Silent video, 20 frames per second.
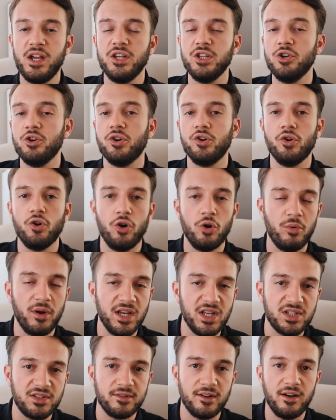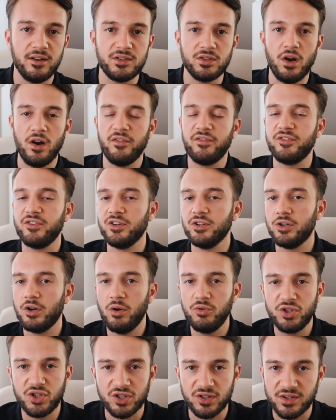You can always start offering
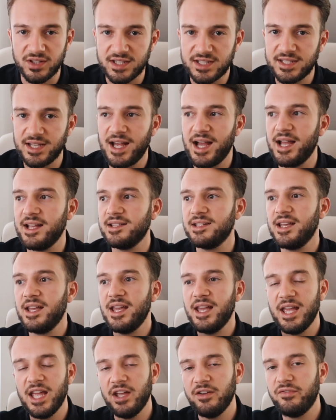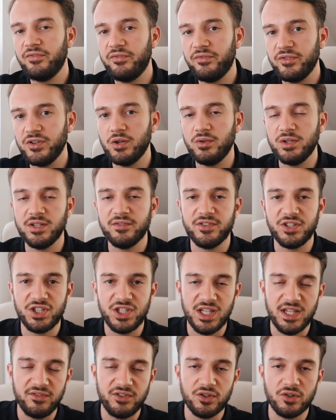coaching on the side if, you know, you've
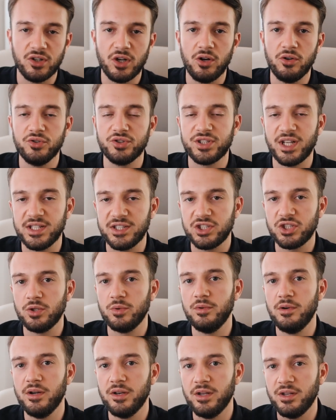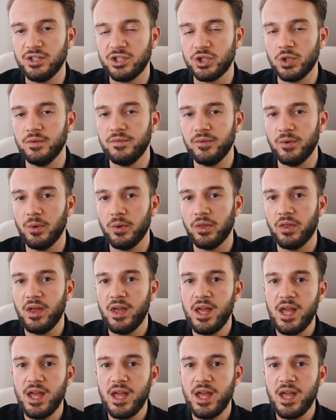achieved your goals and so on and so forth.